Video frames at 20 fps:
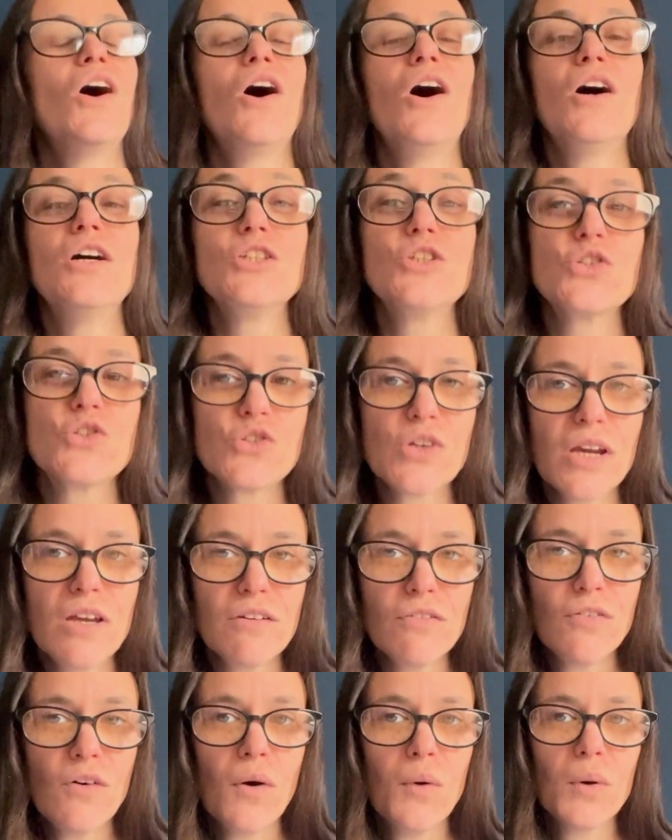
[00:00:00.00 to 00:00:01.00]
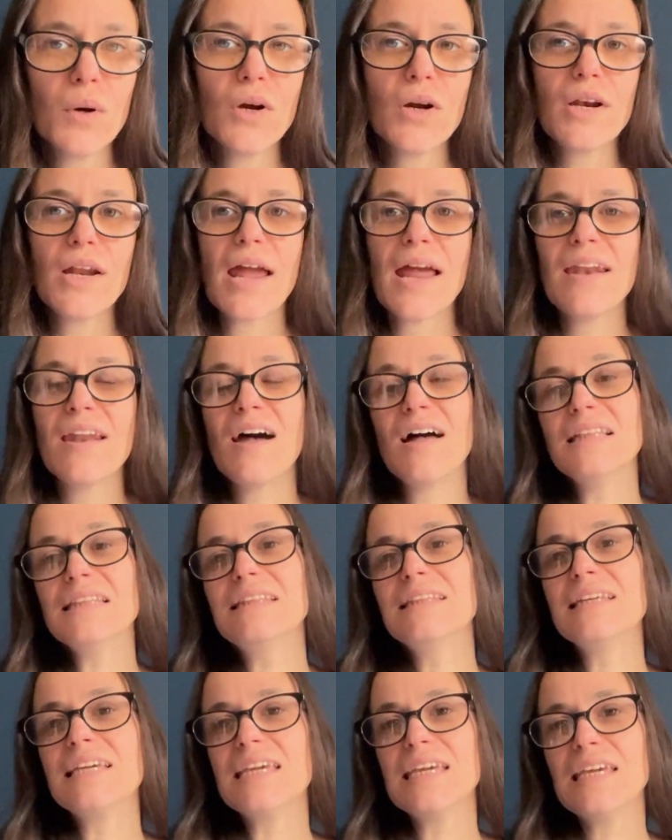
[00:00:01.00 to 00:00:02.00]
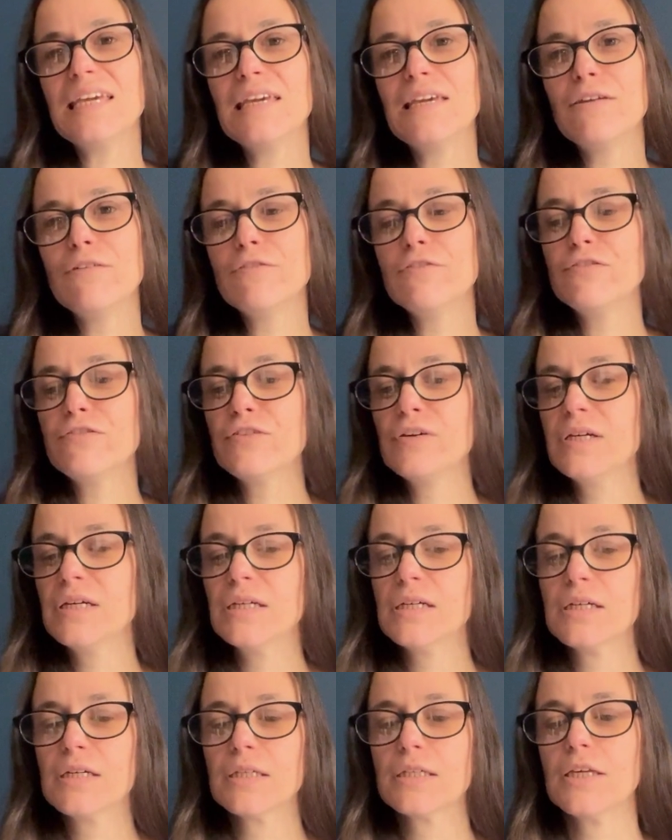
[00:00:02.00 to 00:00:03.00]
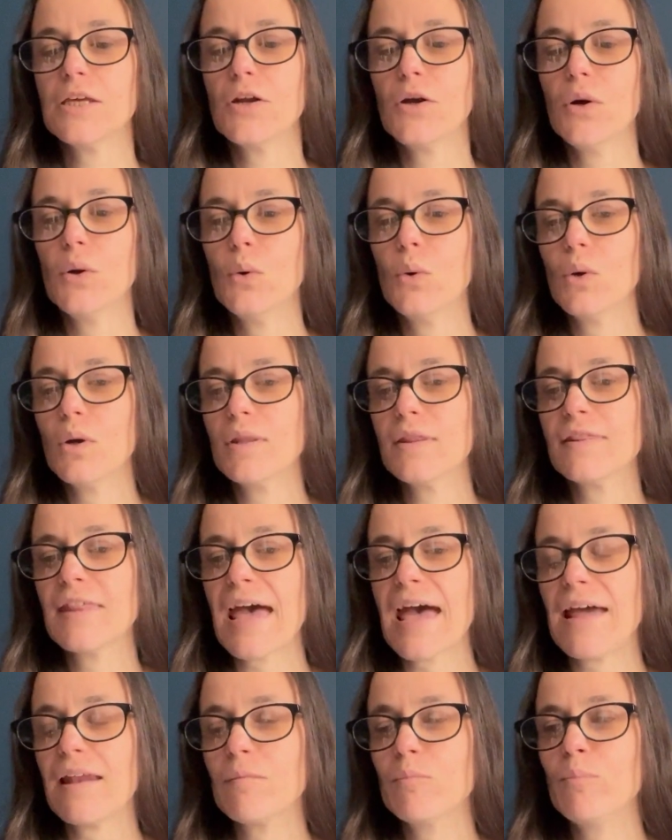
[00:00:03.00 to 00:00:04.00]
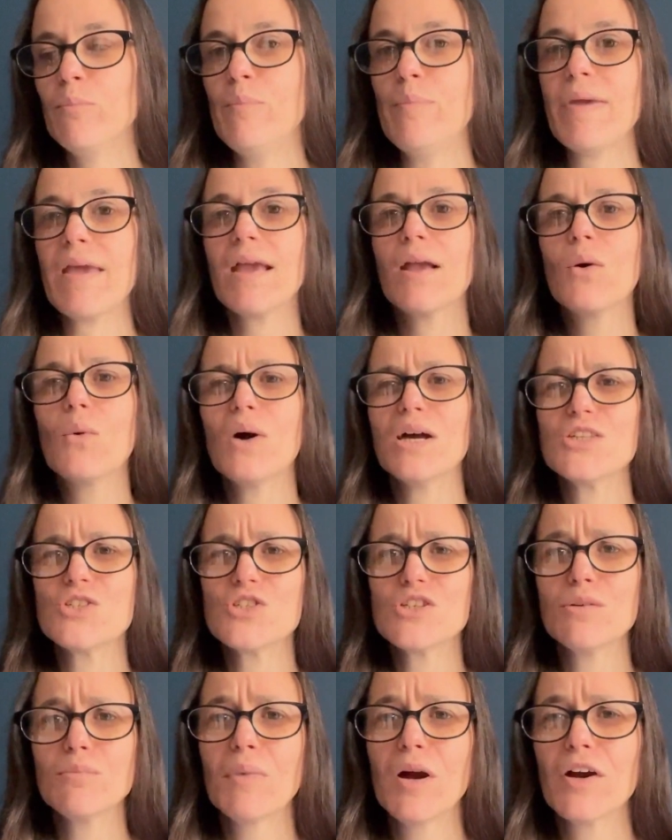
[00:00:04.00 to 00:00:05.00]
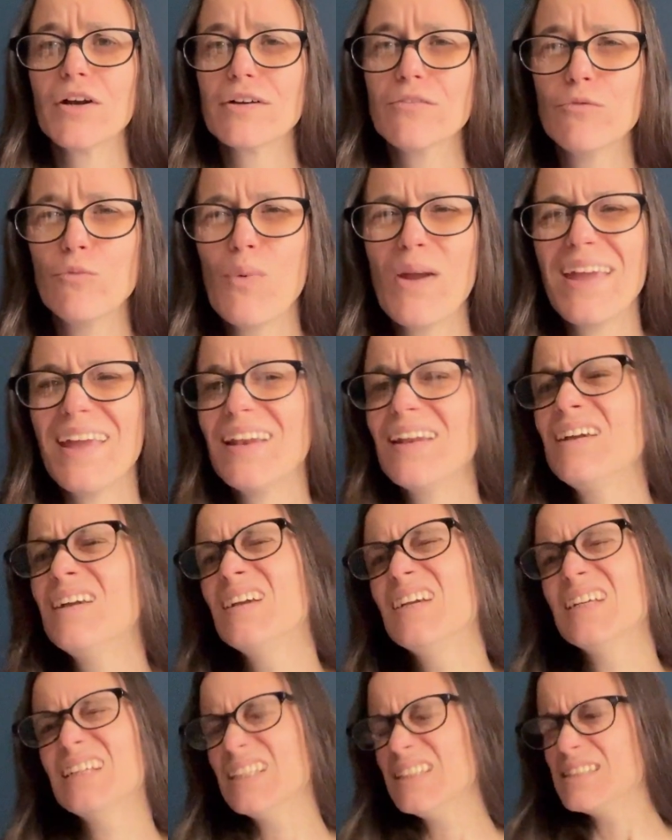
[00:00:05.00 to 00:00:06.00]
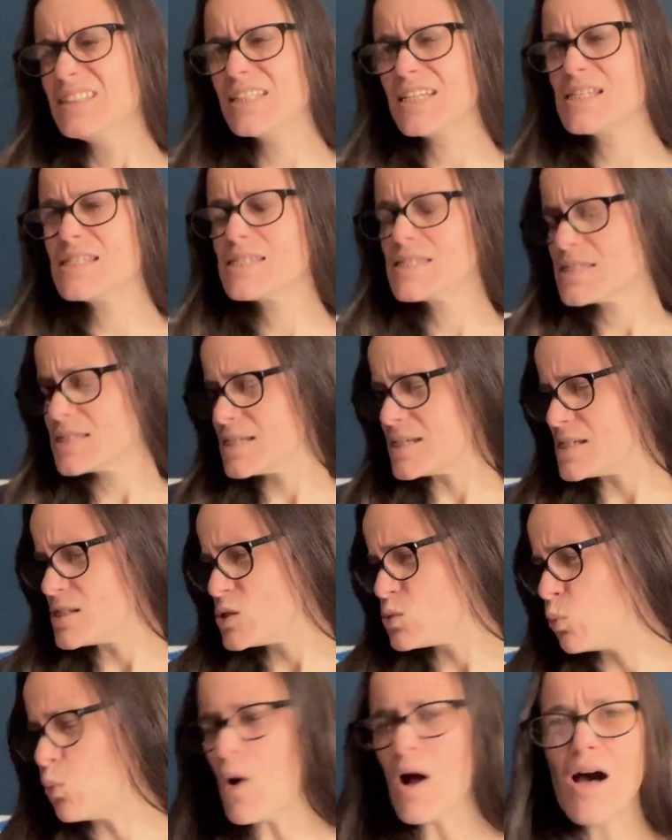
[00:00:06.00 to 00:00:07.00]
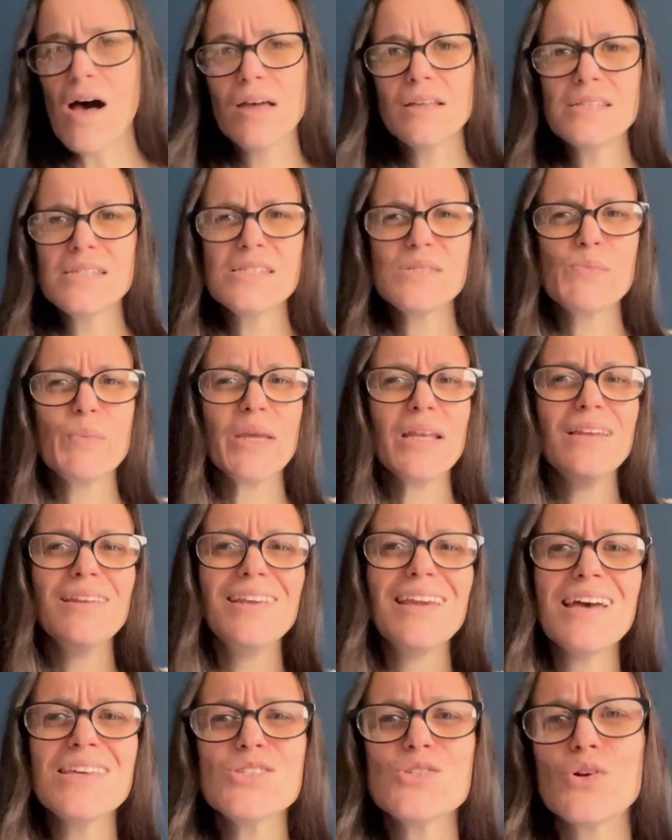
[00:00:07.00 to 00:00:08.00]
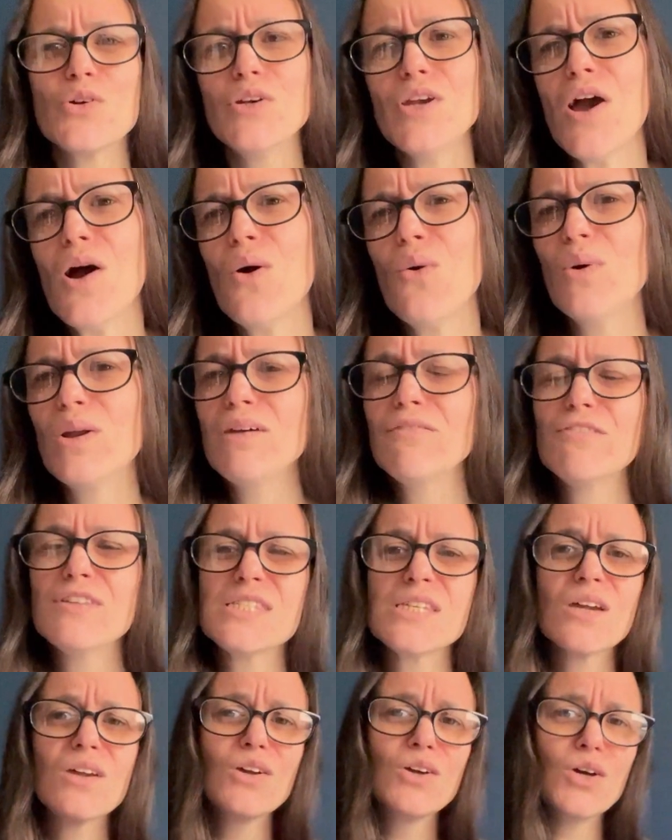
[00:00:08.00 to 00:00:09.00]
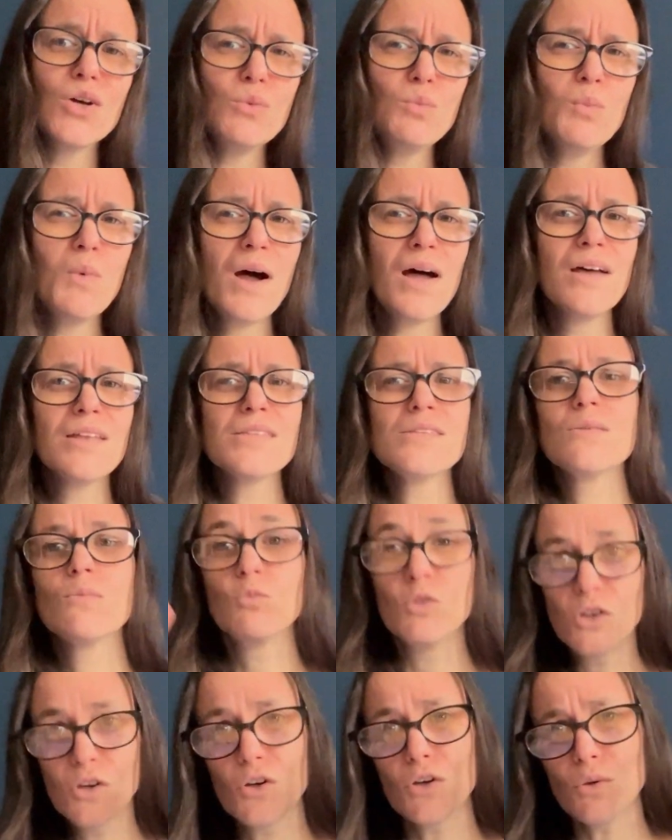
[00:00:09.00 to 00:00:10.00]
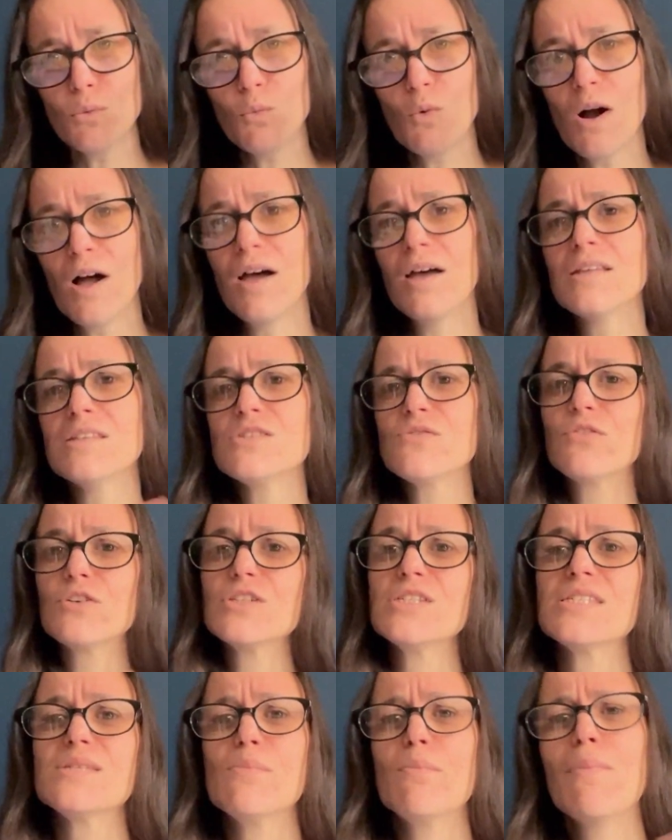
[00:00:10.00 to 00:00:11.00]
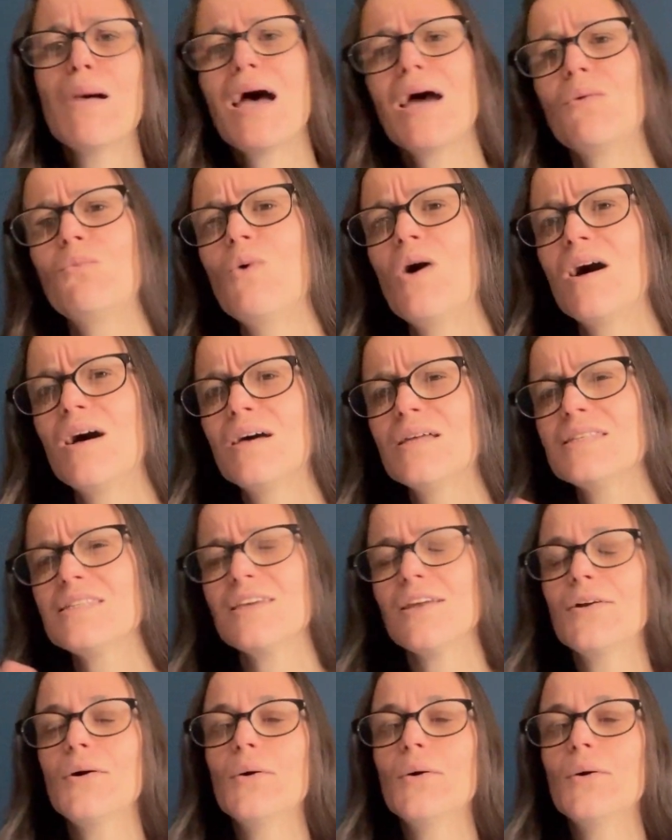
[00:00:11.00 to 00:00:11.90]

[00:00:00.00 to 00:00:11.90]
straightforward and not leave, that big question mark of, wait, does wands mean yes or no? And if it's a good wands versus a bad wands,